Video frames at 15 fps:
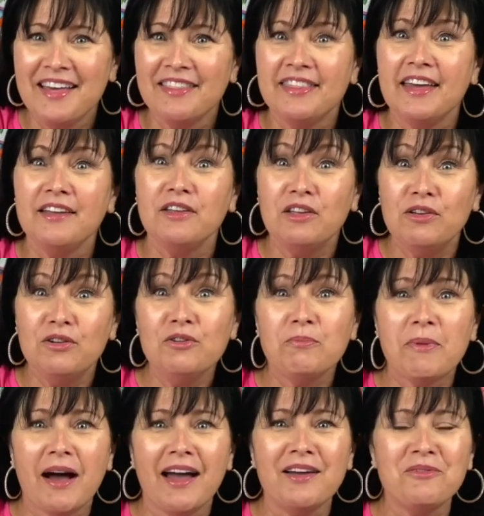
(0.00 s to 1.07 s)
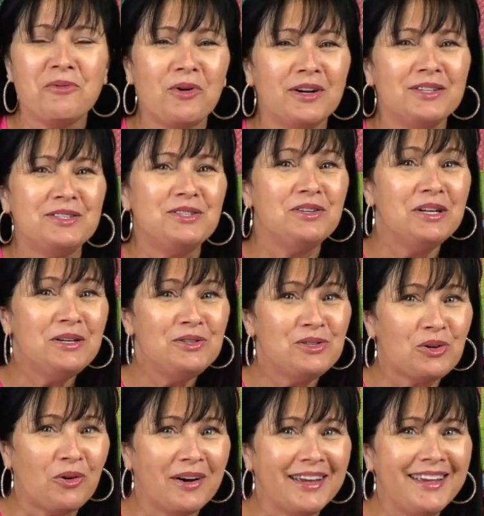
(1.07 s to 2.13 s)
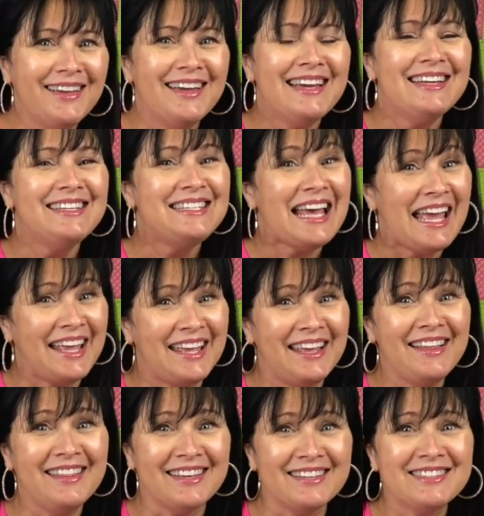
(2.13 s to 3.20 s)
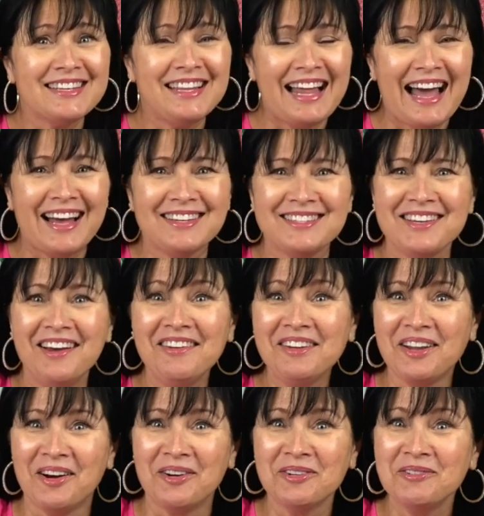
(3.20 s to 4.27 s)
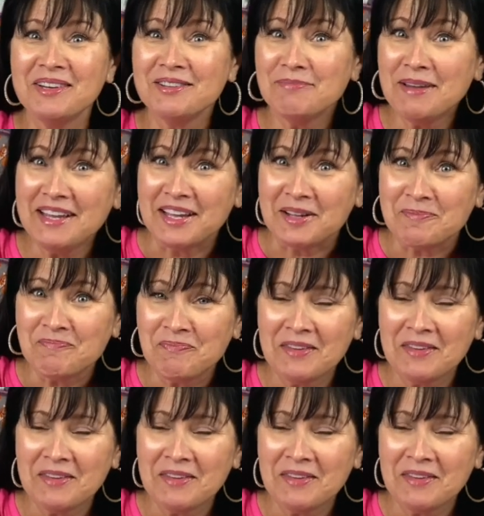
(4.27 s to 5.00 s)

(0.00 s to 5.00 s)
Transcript: that you might want to enjoy taking this class along with me.